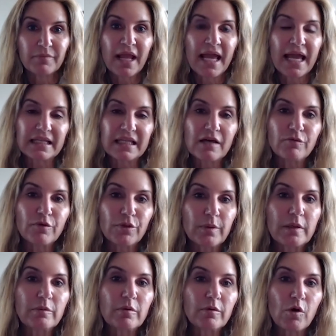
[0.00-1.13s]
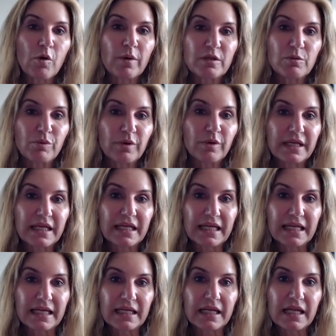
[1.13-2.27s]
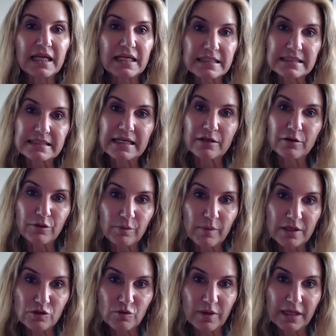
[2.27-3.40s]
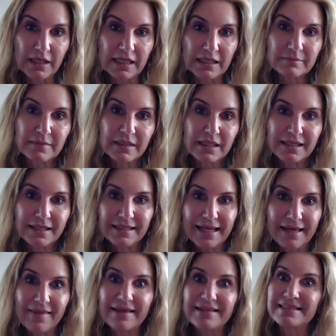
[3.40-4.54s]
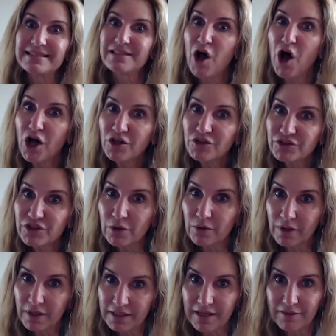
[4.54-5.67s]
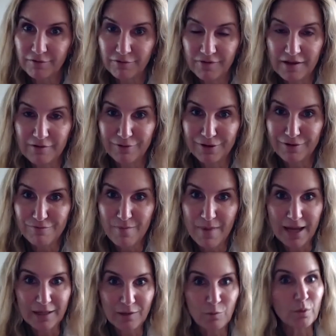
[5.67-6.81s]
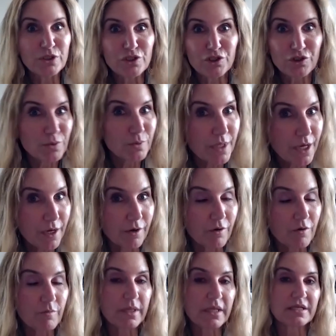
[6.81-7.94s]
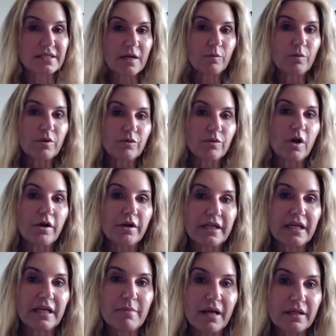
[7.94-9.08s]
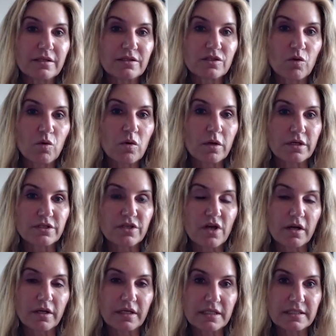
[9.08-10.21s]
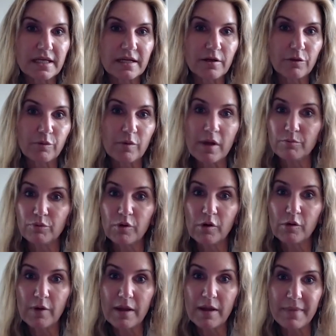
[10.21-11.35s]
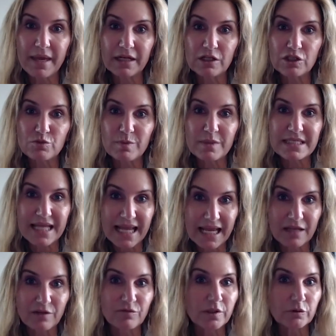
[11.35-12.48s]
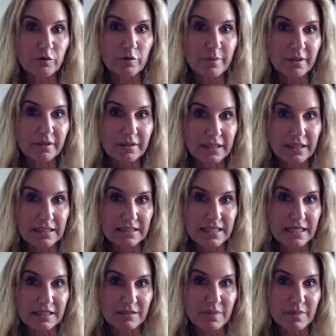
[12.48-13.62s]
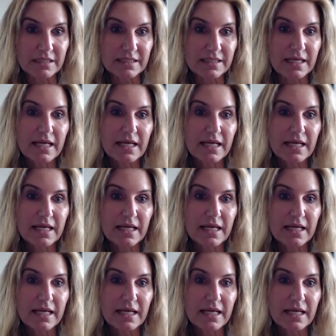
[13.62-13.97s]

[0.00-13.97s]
At level 3, we're going to bring in insider threat training. Now, this is also another favorite of mine, wouldn't you know, because I went through Carnegie Mellon's course on insider threat program management and vulnerability assessments.